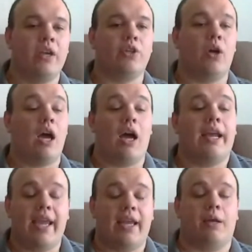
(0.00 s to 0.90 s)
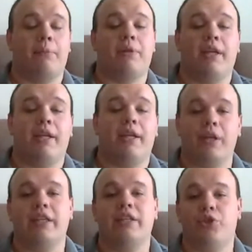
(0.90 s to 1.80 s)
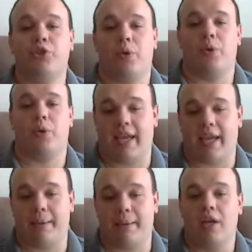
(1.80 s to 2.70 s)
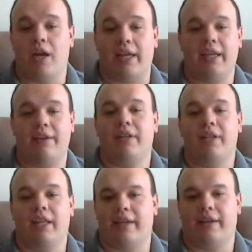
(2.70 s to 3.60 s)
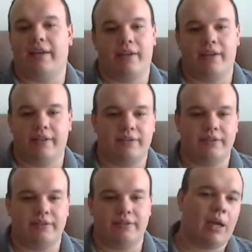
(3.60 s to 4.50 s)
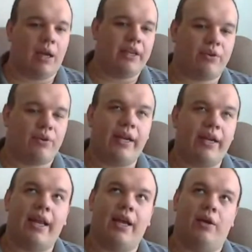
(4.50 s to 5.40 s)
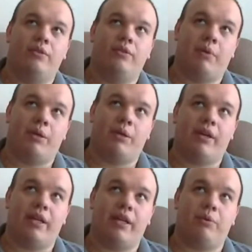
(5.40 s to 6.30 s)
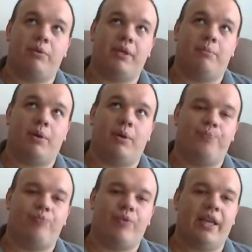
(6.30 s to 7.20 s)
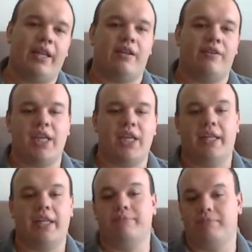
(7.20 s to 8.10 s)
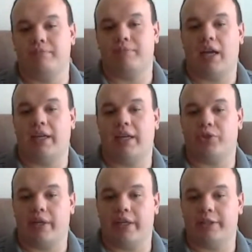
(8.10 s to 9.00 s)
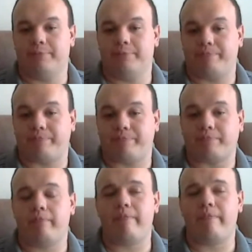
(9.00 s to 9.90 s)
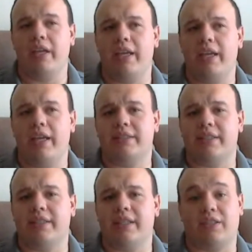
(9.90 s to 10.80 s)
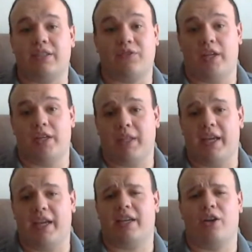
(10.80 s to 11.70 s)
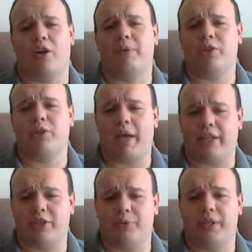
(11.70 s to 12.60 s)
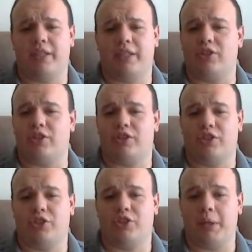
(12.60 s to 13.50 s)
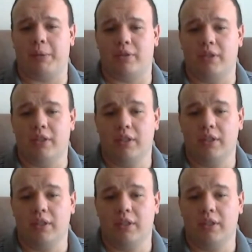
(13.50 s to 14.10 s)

So I can't complain. I really enjoy the game. I give it like I give it right now. My rating would be about 8 out of 10. I enjoy it. It's fun to play. I can always go back to it and just shoot people.